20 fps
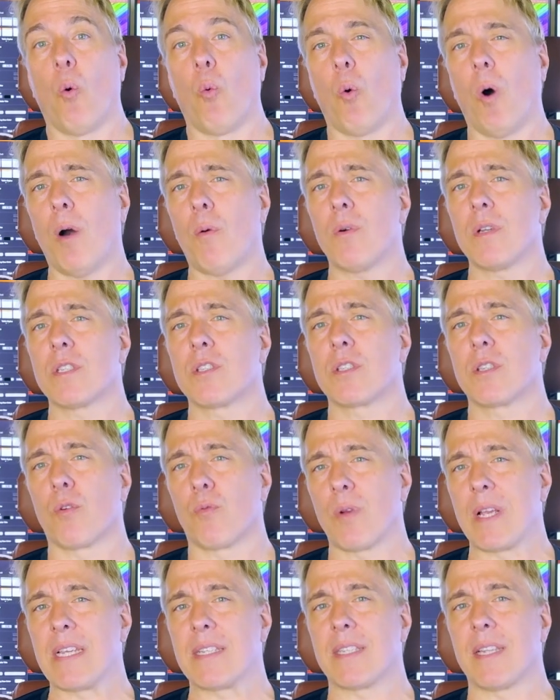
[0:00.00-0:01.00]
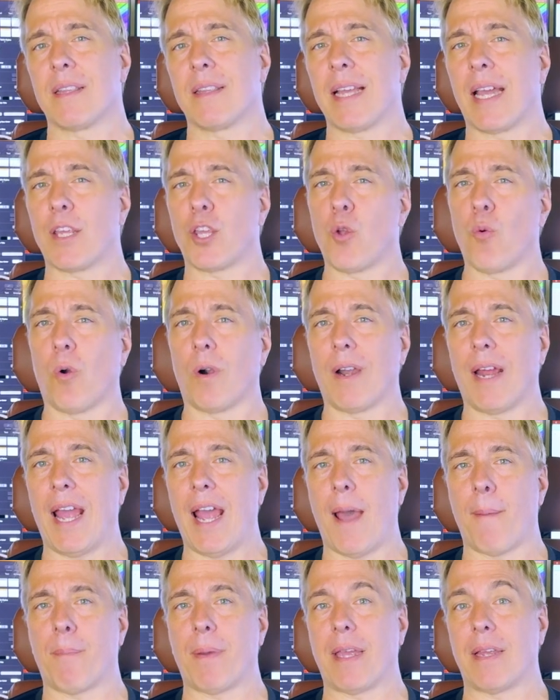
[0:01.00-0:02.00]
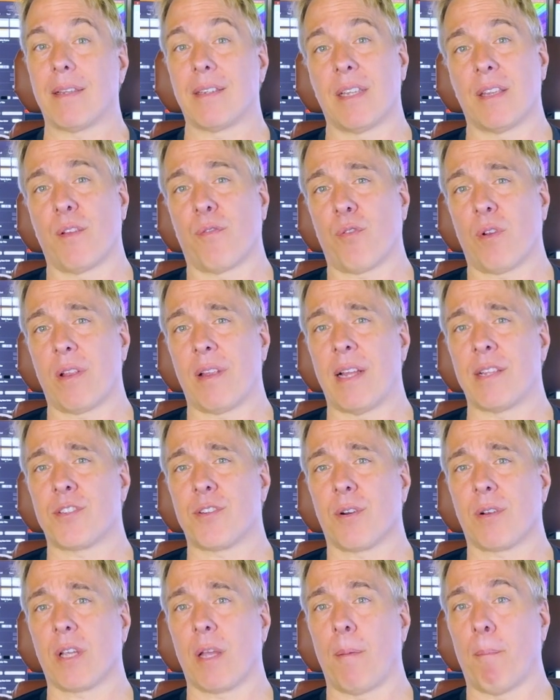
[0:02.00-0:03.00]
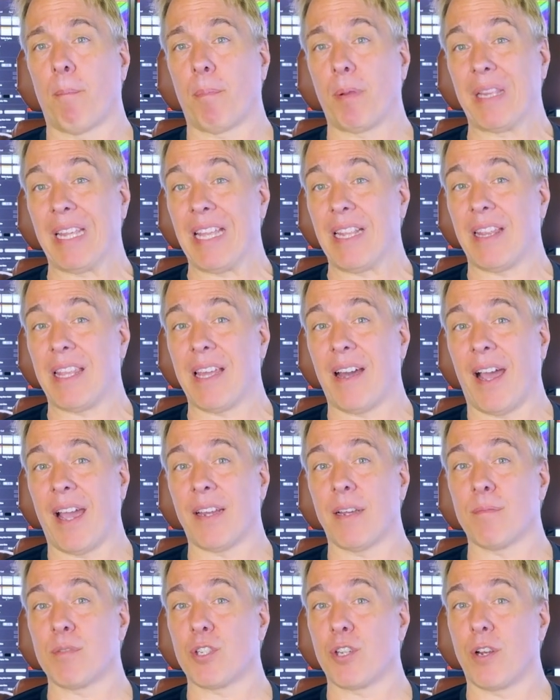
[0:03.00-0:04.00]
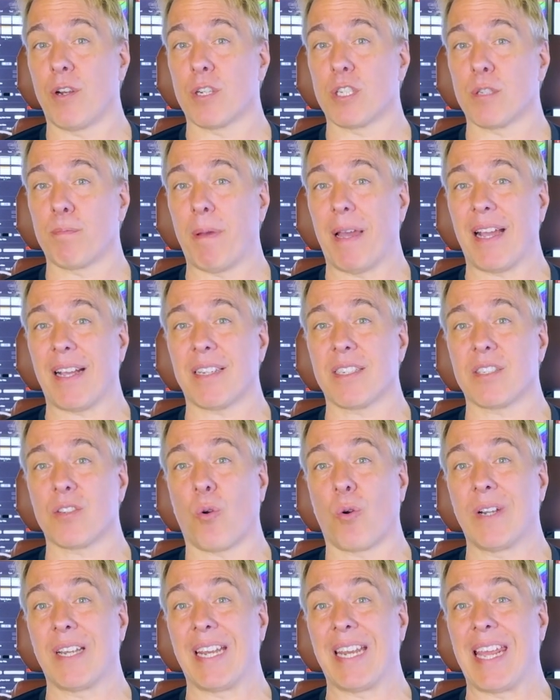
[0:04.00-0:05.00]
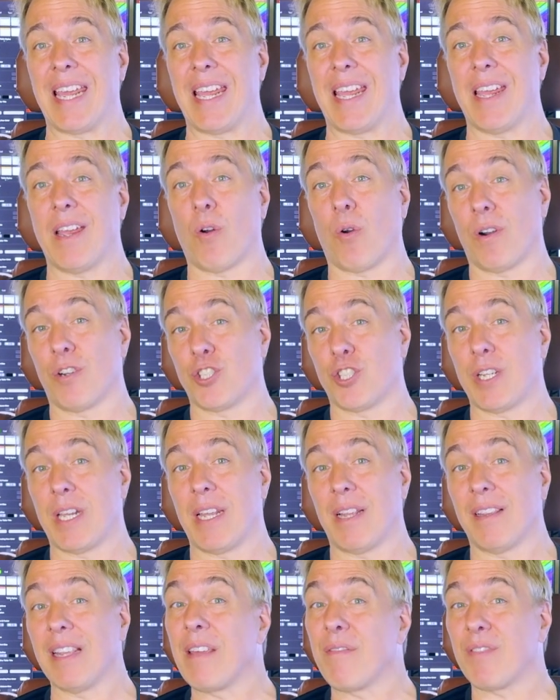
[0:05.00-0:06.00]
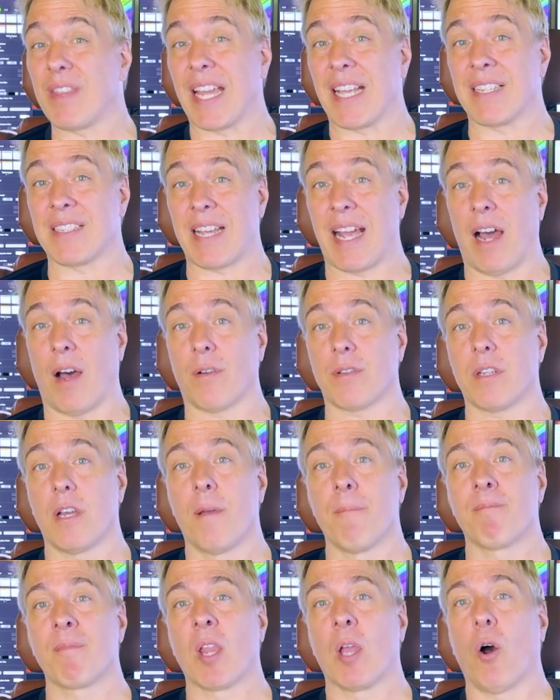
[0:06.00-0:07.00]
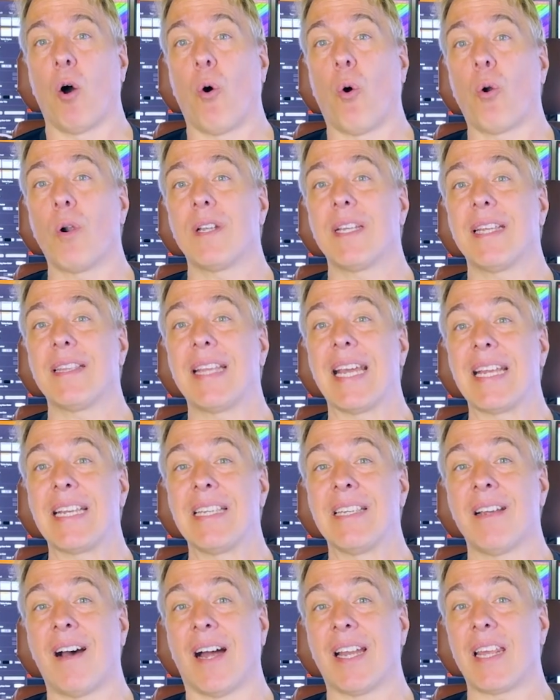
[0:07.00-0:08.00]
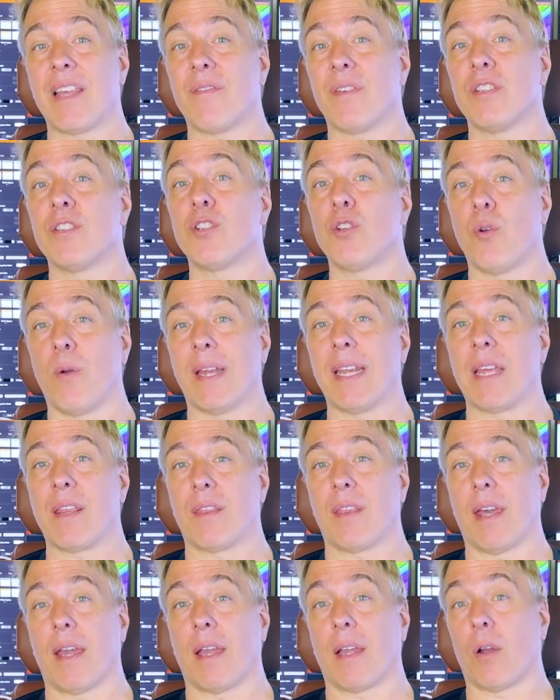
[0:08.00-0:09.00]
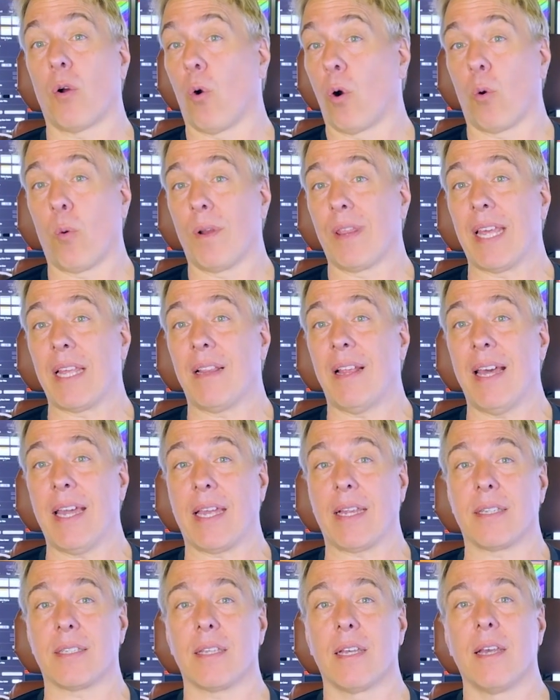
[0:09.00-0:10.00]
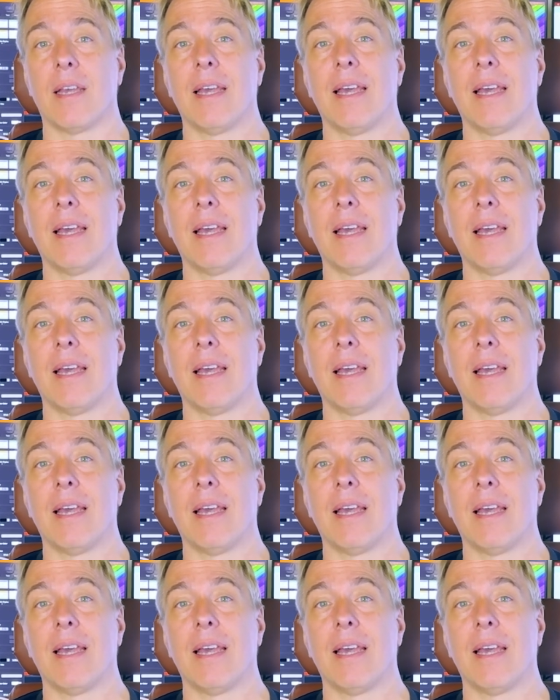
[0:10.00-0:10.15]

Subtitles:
What was the reason that you weren't happy? Did the freelancer complete the items to your specs, or did he or she leave things out? Or did they not even do anything, or were they late?